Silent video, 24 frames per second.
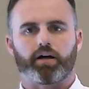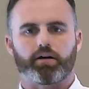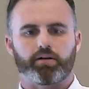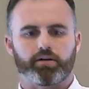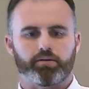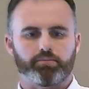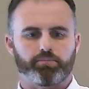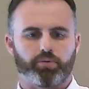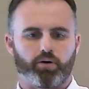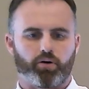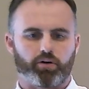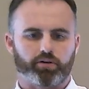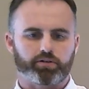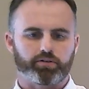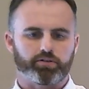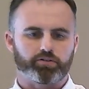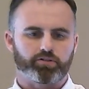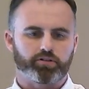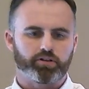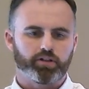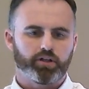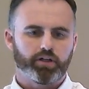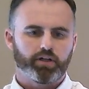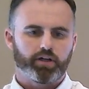important,
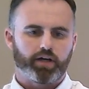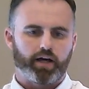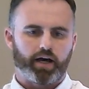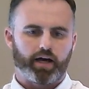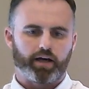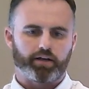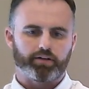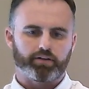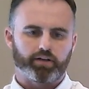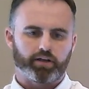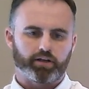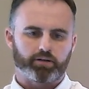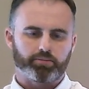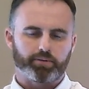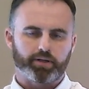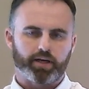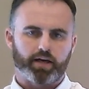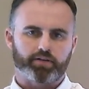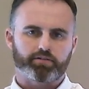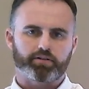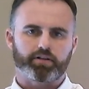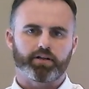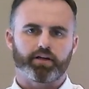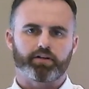and it'll be
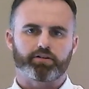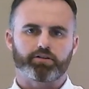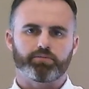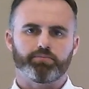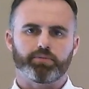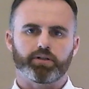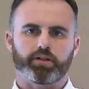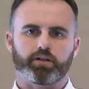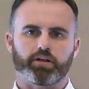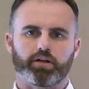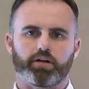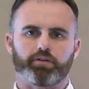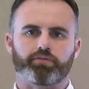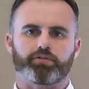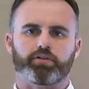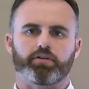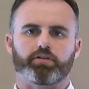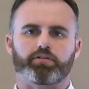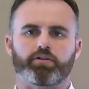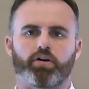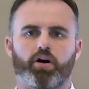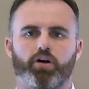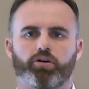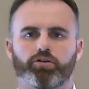escalated to me if
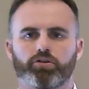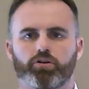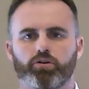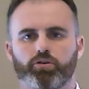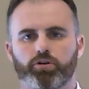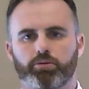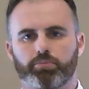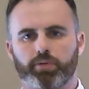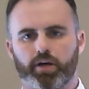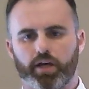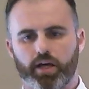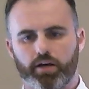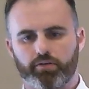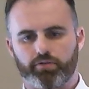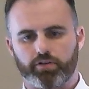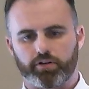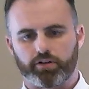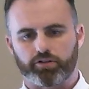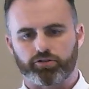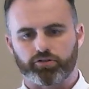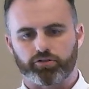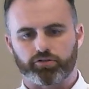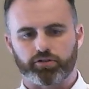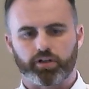there's ongoing behavioural
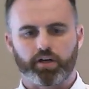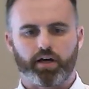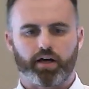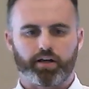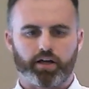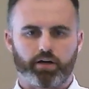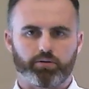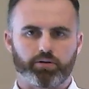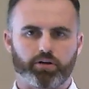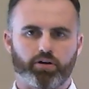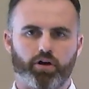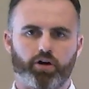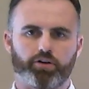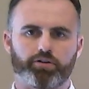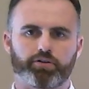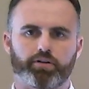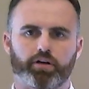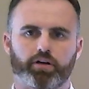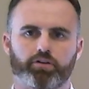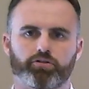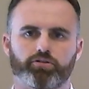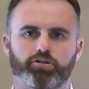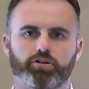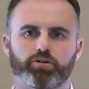issues, and I will
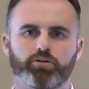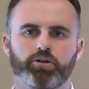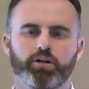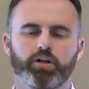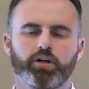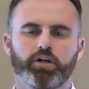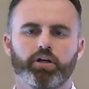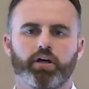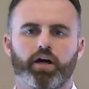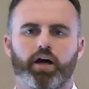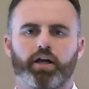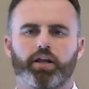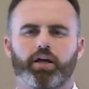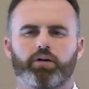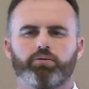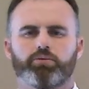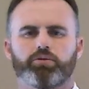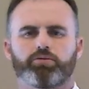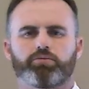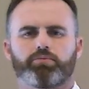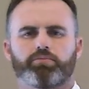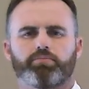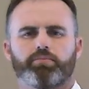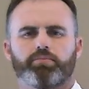contact you. And I would
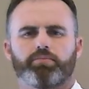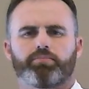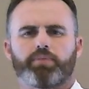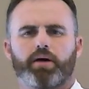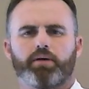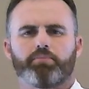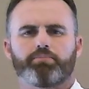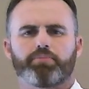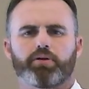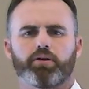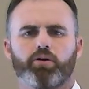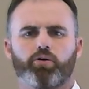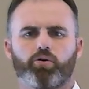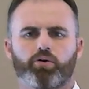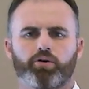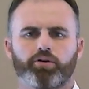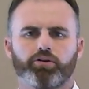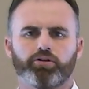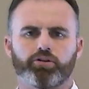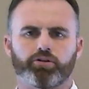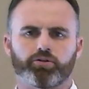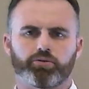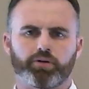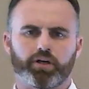implore
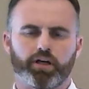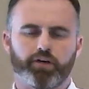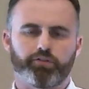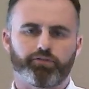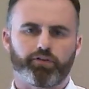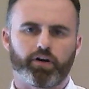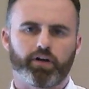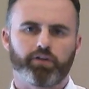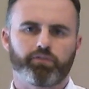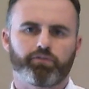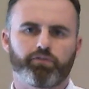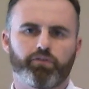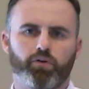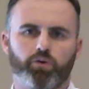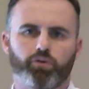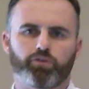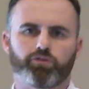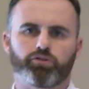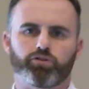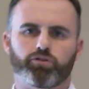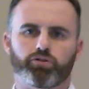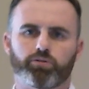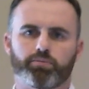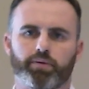you, if I phone
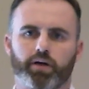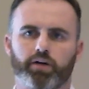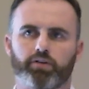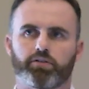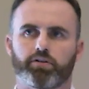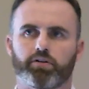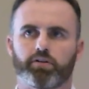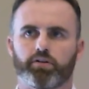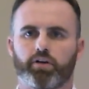you about